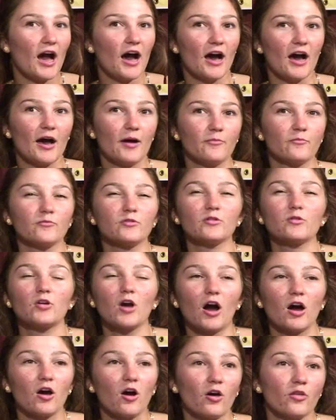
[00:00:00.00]

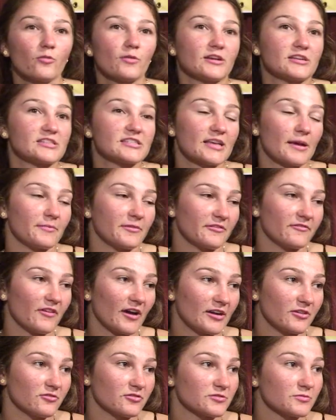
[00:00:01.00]
got all the way to
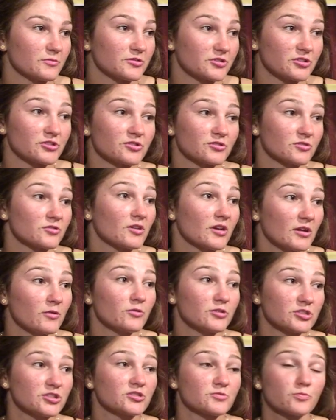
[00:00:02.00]
semifinals, which
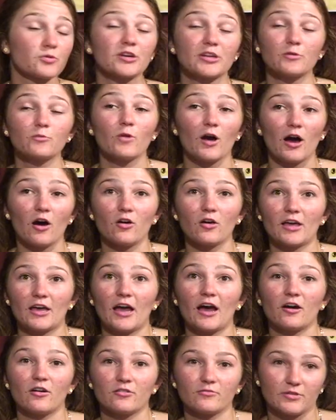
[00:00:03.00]
is pretty well
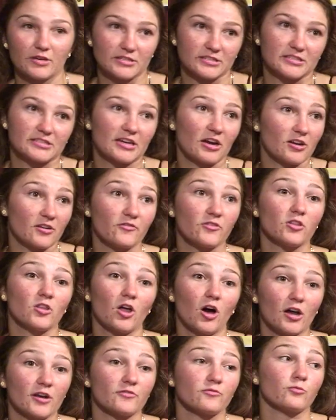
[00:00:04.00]
because it's out of a
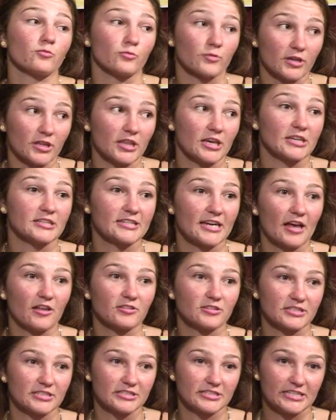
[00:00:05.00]
lot of really
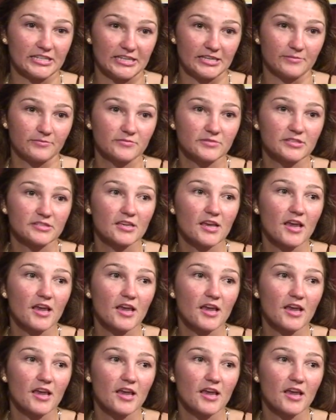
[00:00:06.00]
talented teams.